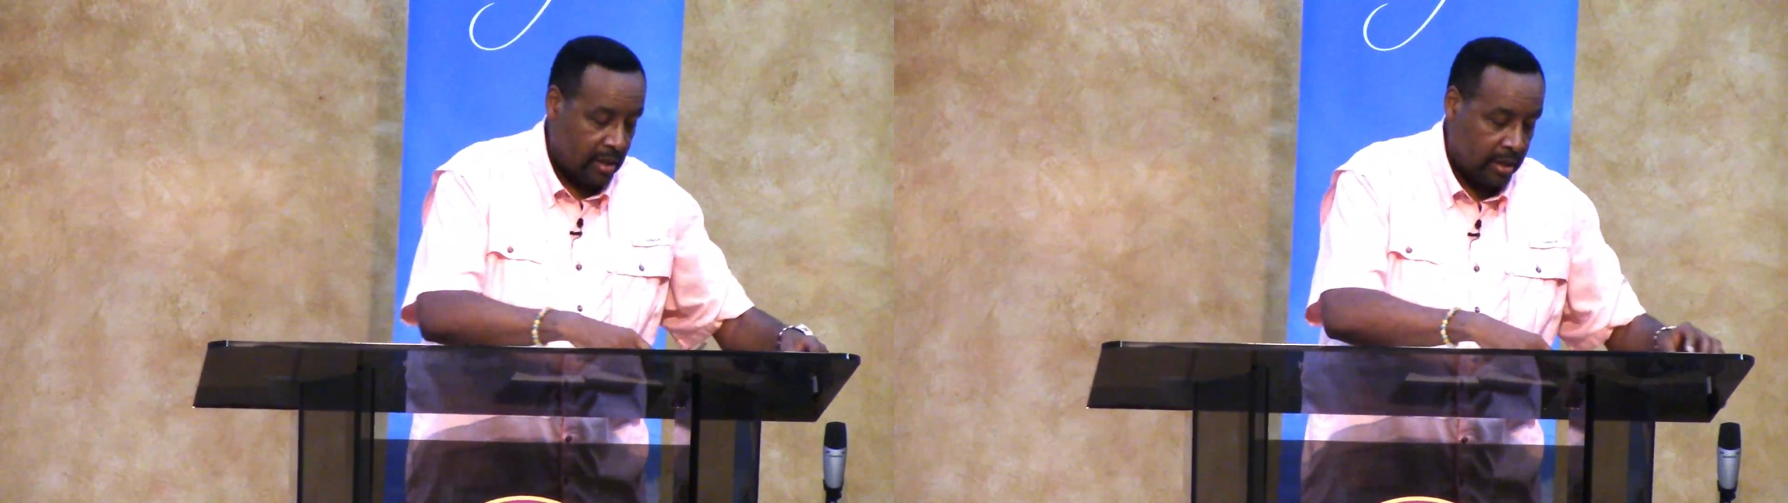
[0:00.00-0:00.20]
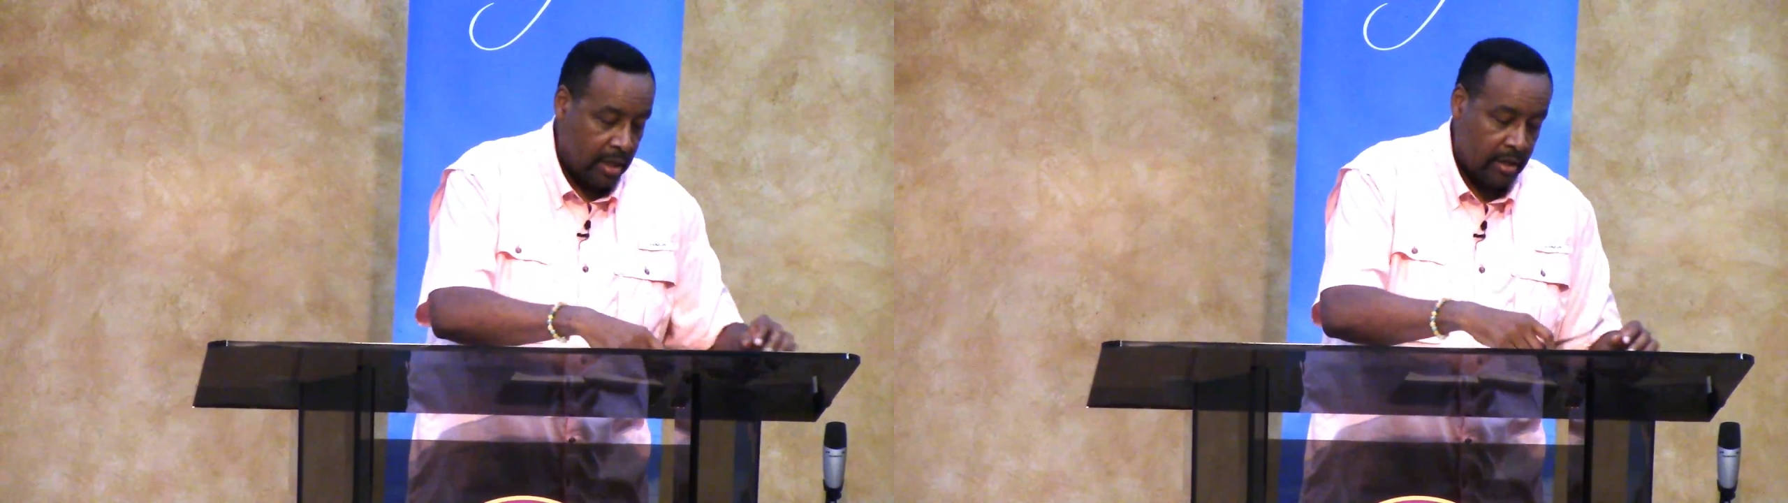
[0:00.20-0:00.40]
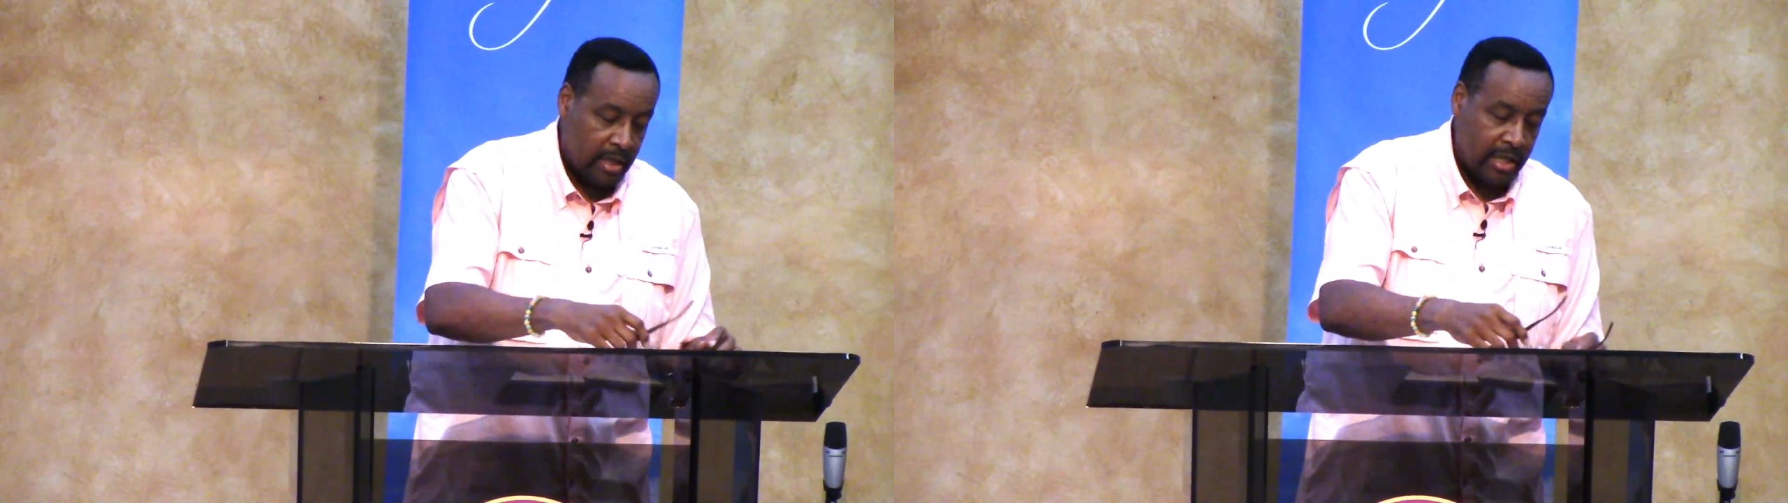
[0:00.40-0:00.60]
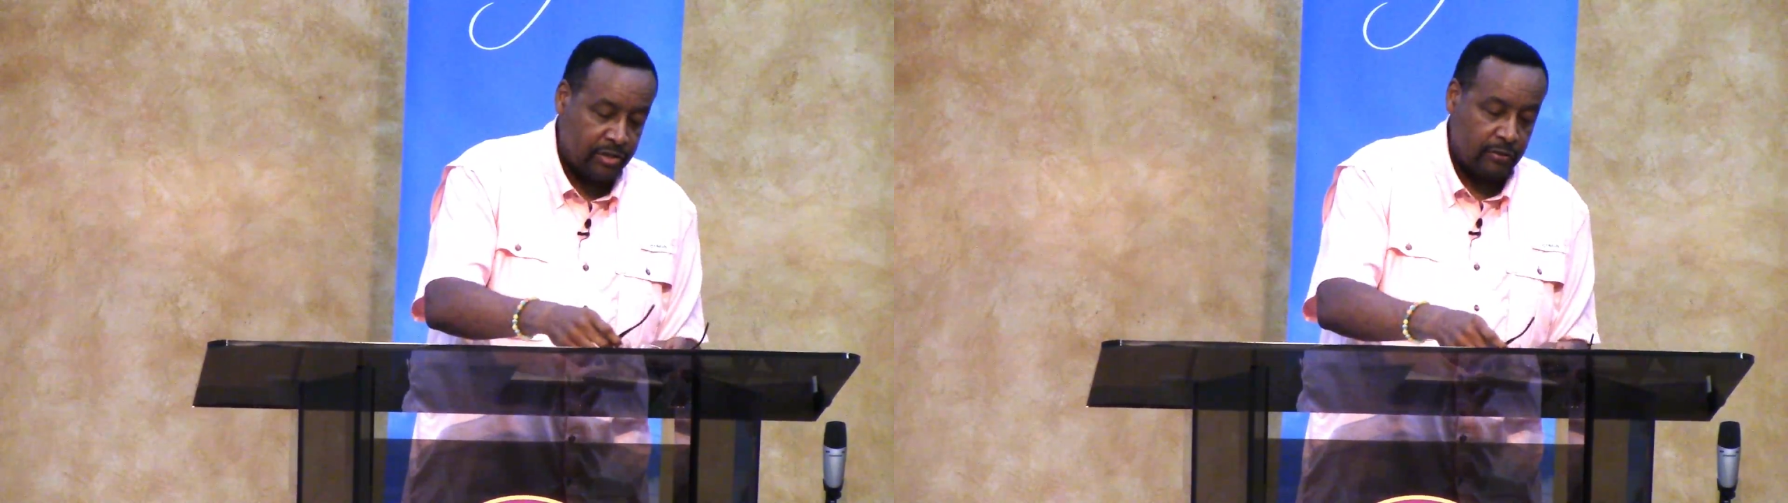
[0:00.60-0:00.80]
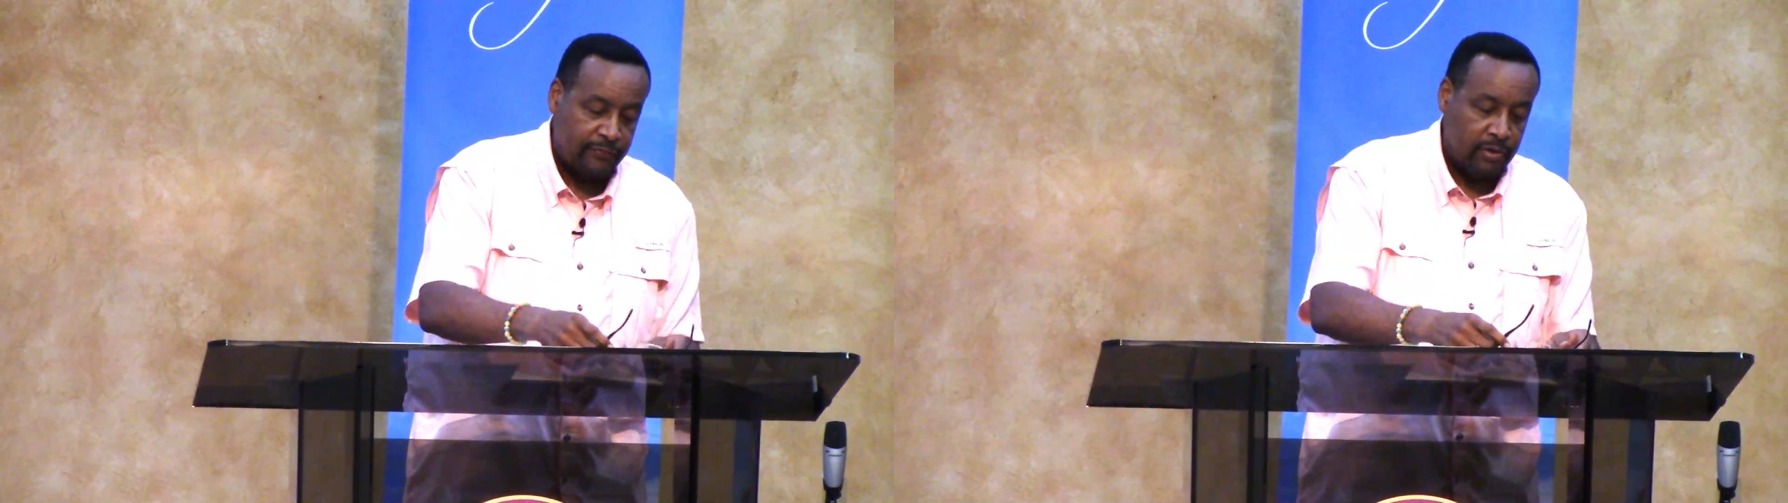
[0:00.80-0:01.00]
that
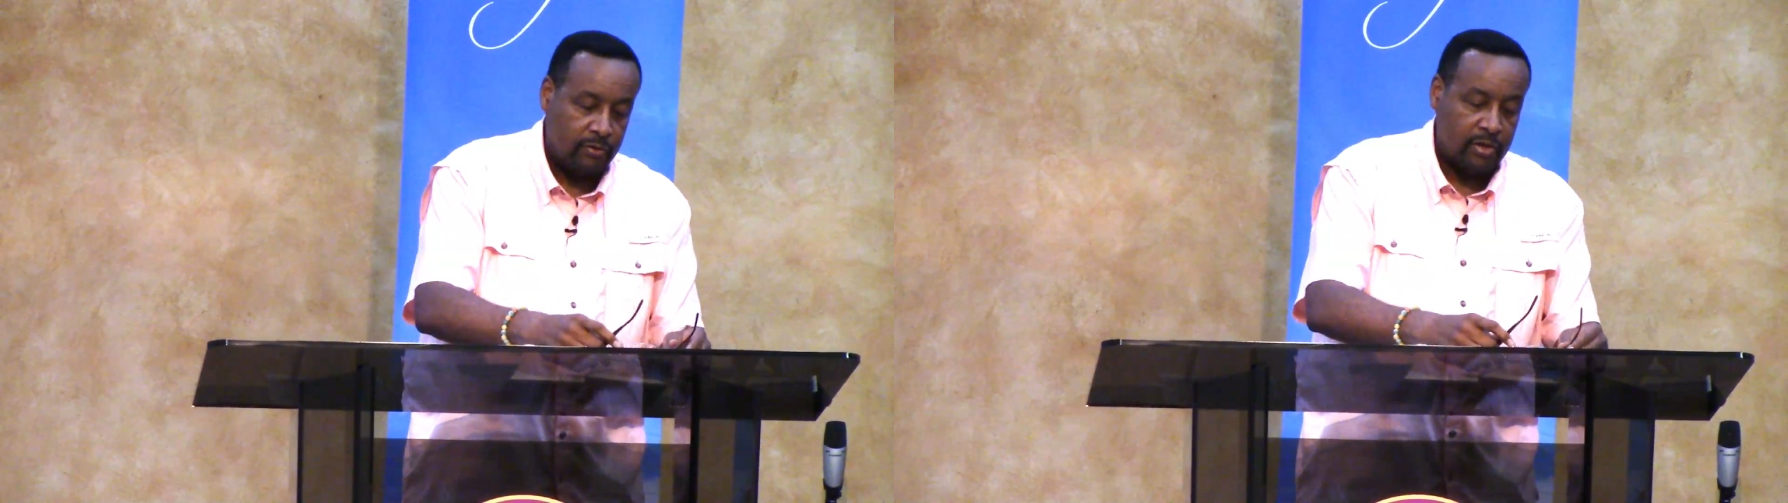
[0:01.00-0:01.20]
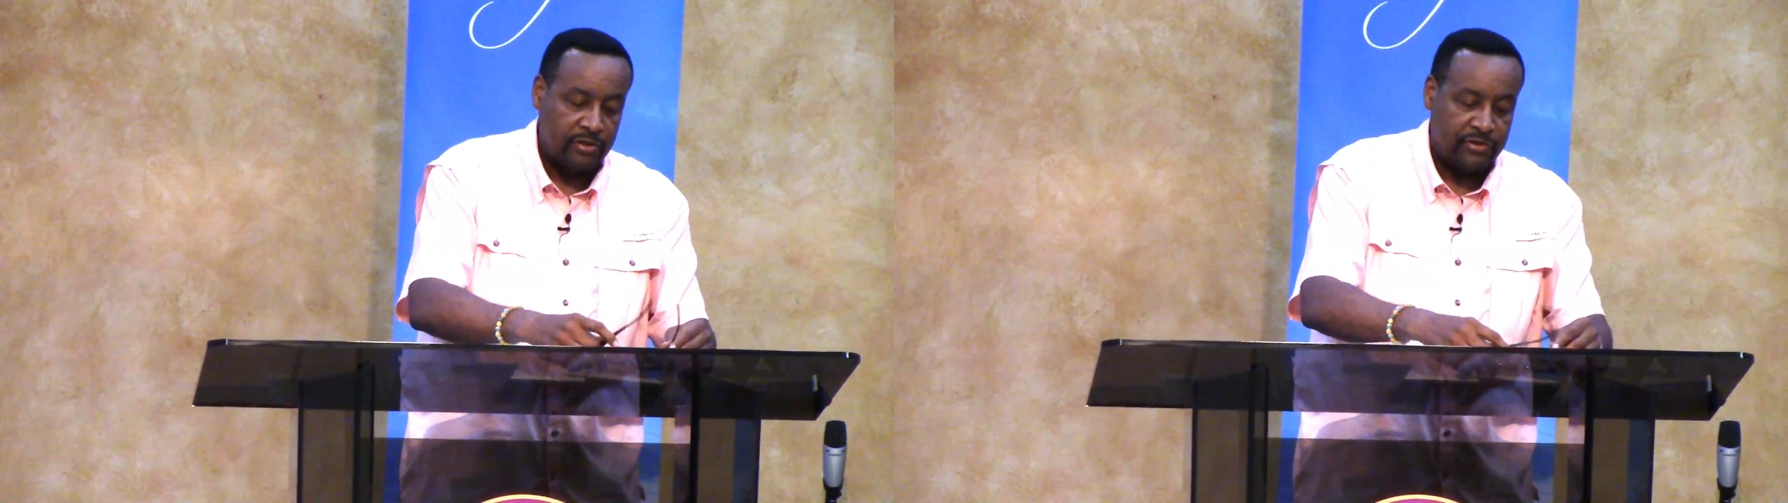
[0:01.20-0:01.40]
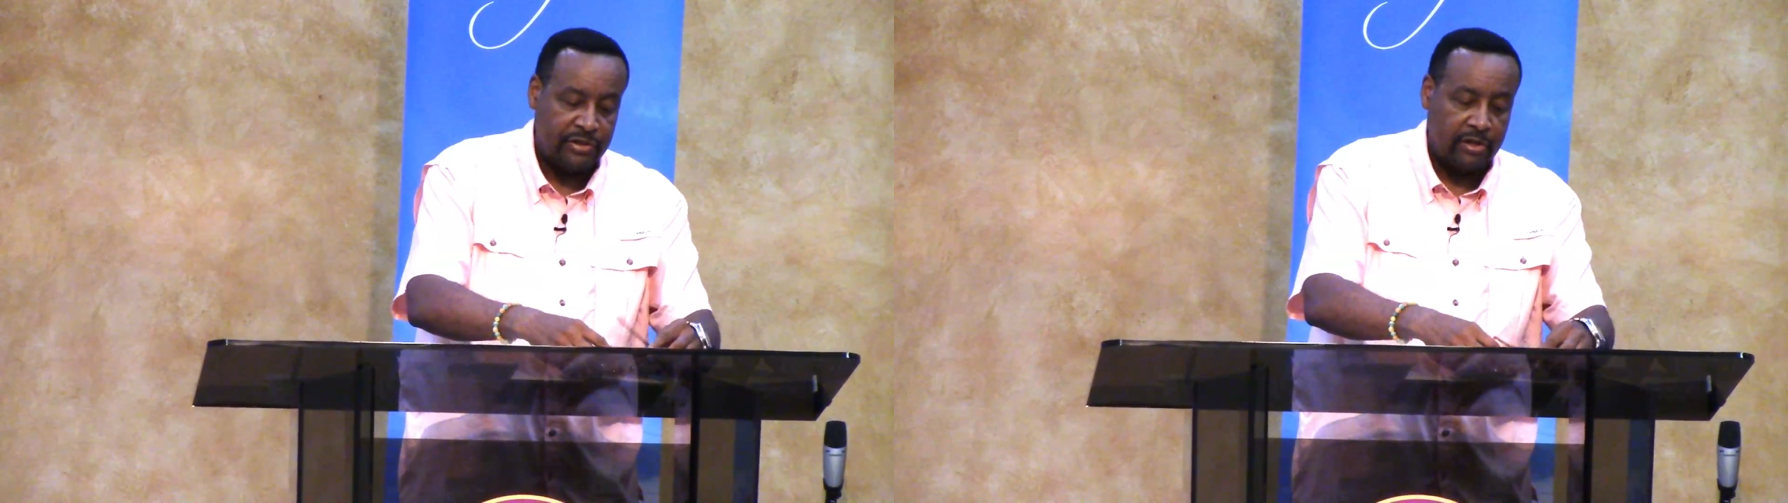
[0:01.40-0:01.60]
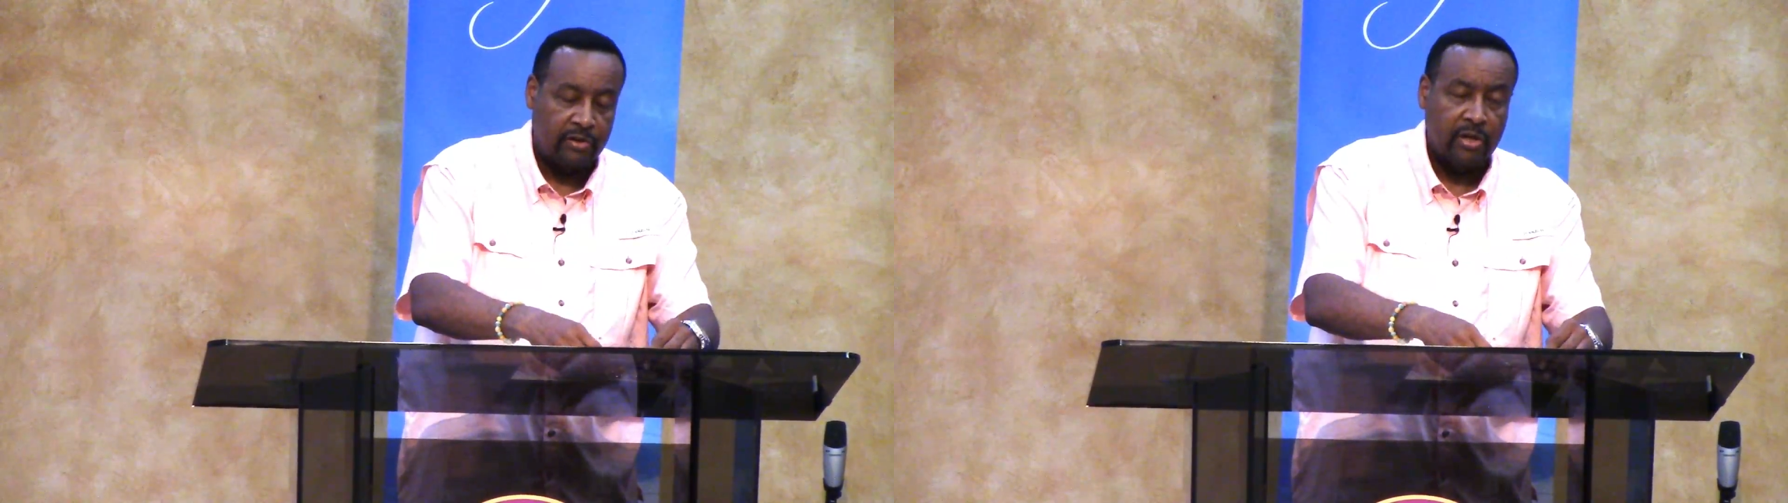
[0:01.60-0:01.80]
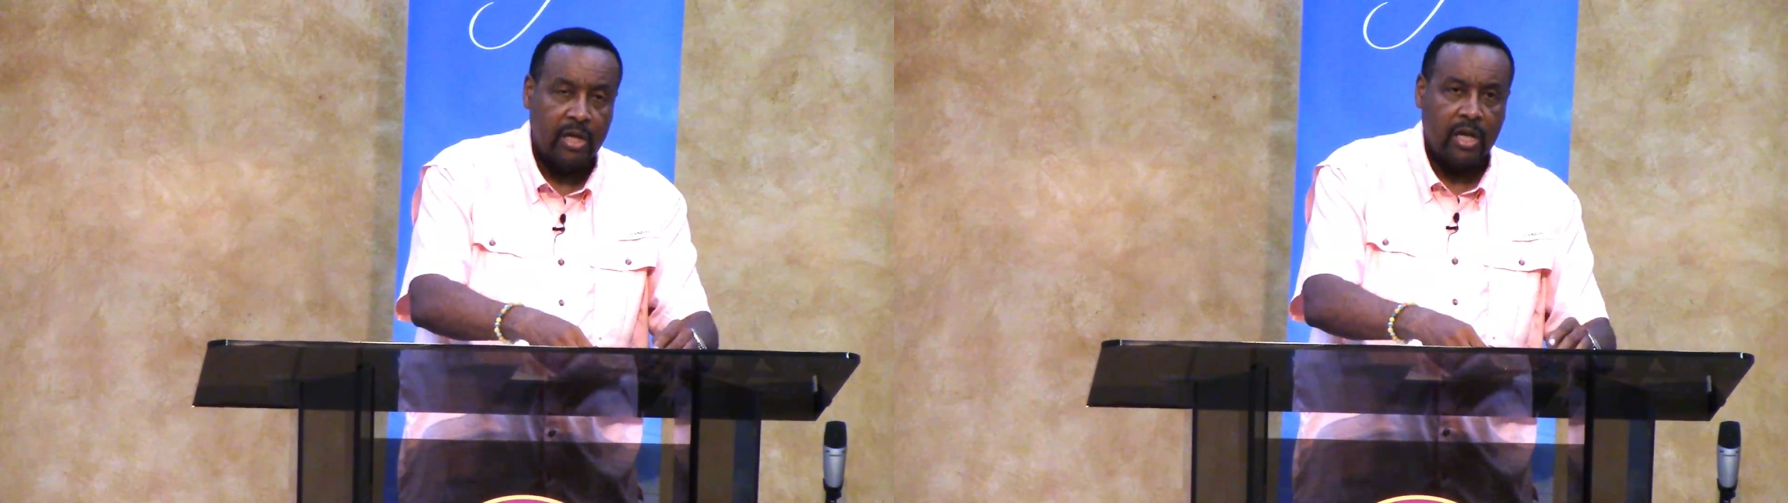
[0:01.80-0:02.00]
each of you consider